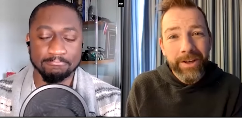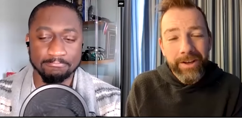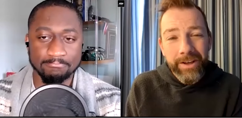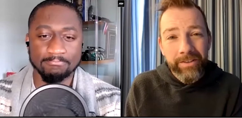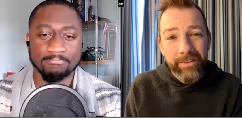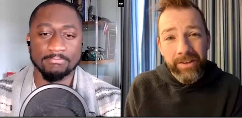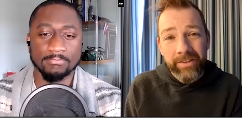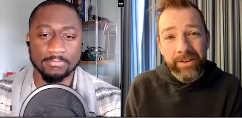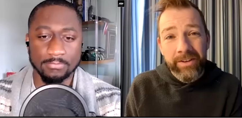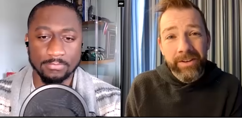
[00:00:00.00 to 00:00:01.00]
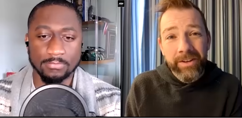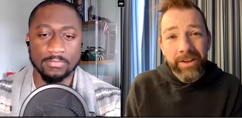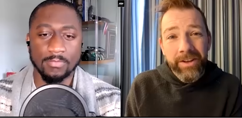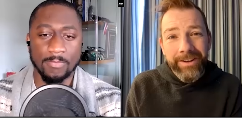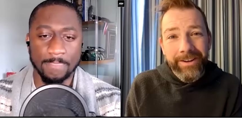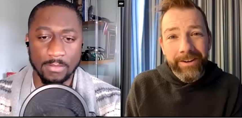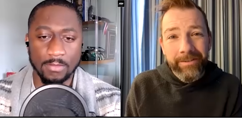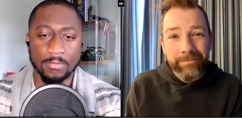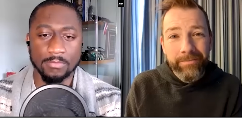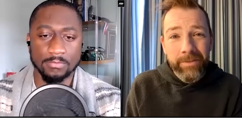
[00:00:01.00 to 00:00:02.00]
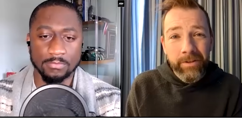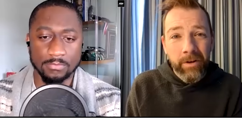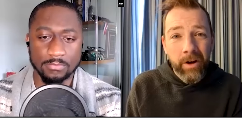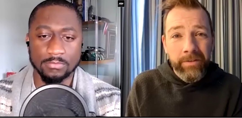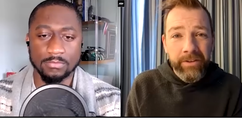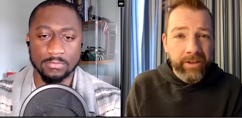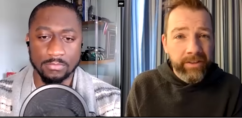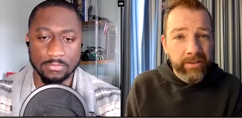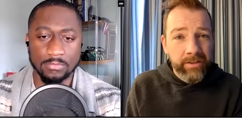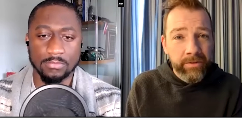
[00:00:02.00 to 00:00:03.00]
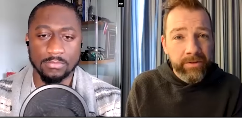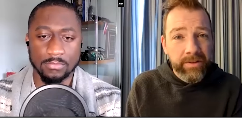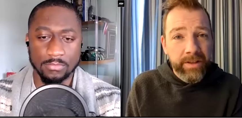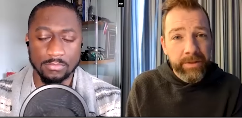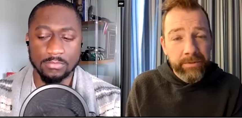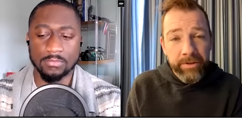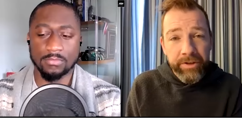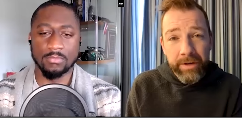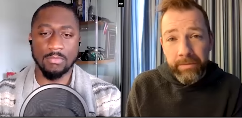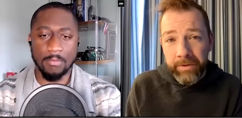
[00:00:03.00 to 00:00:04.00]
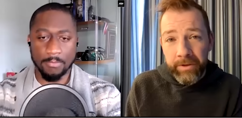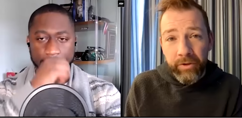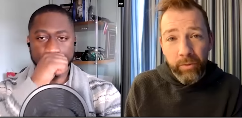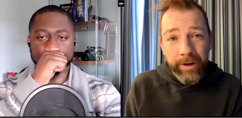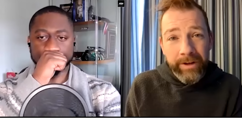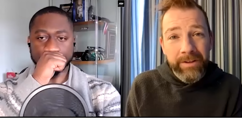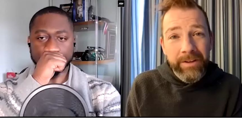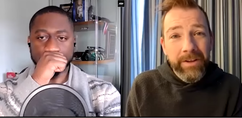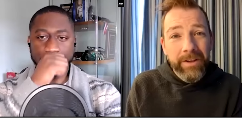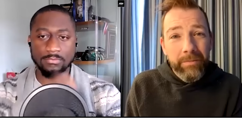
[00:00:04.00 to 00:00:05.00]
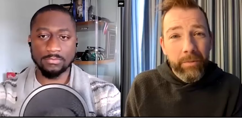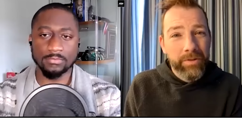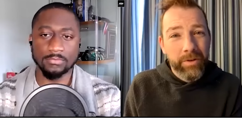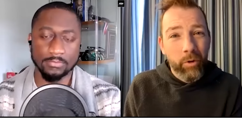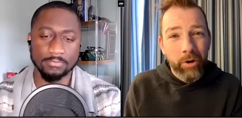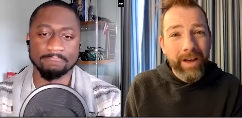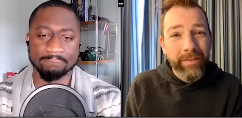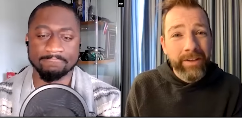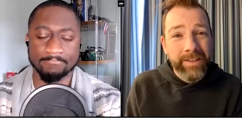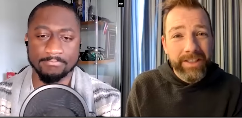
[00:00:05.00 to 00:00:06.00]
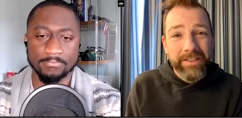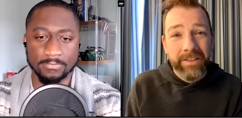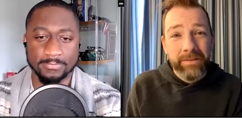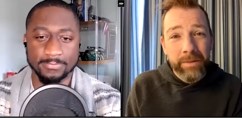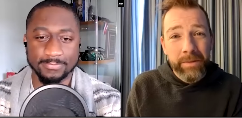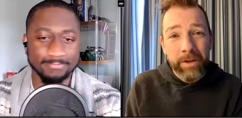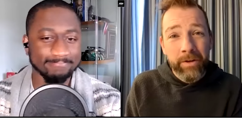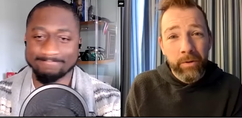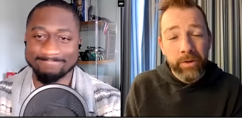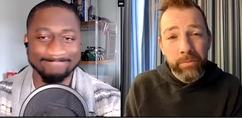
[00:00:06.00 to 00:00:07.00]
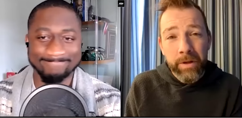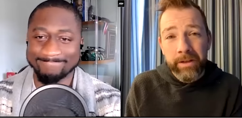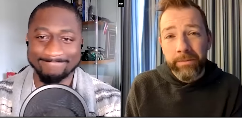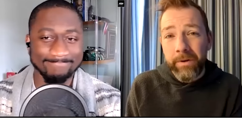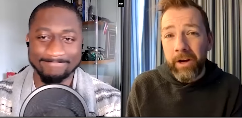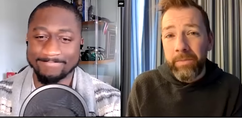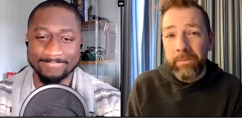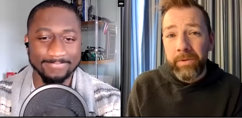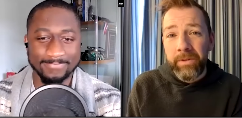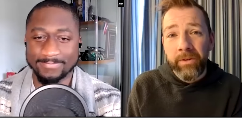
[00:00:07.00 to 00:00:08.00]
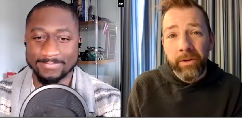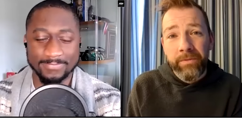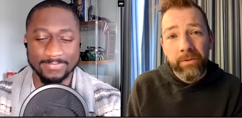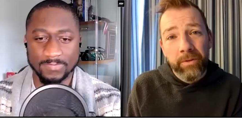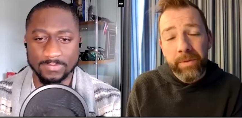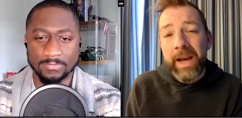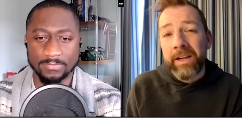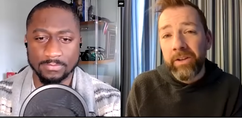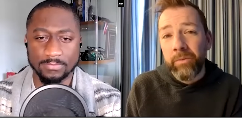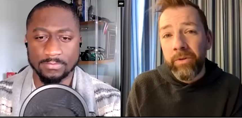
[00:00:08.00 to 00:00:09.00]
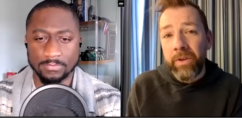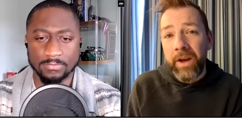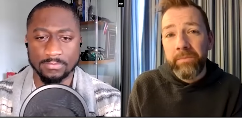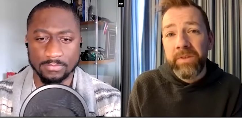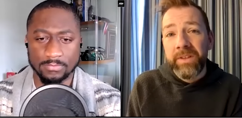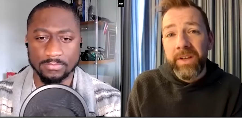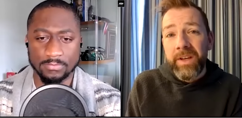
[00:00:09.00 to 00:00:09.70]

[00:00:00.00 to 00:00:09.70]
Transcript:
Speaker 1: in season. Um, you know, obviously that those teams he was a G M of in Detroit, most of them weren't having seasons, maybe a coach who might get fired. But, but you know, if you look back, there were times